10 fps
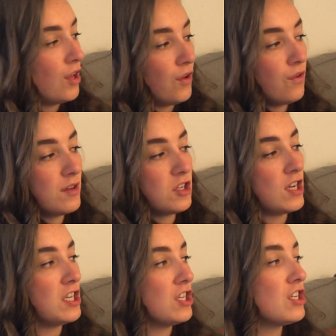Who is
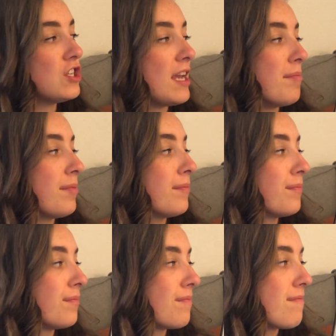changing shape?
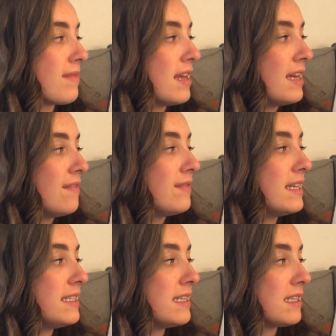
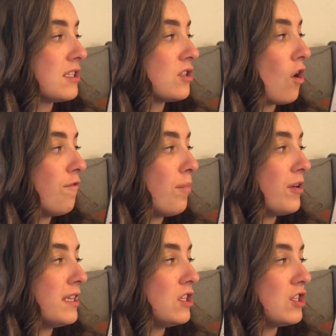This is a
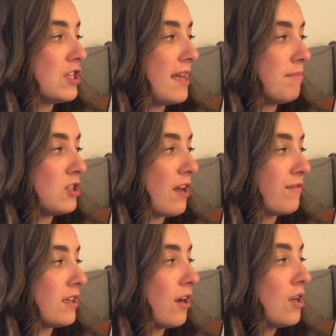soft-bodied
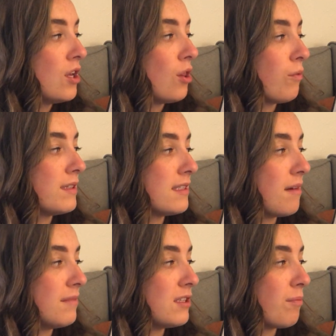shapeshifter with
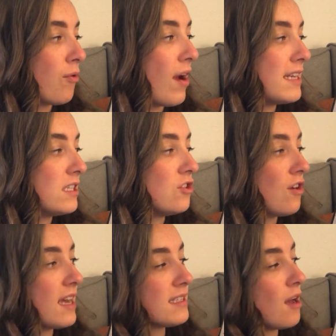some surprising
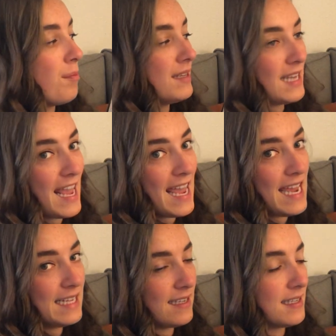tricks up its
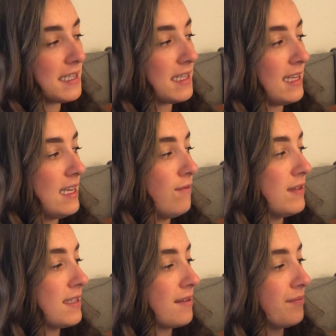8
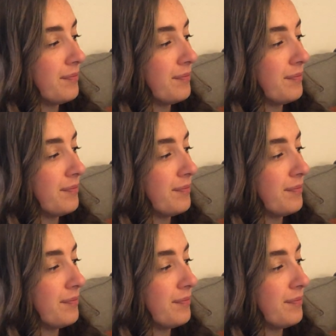sleeves.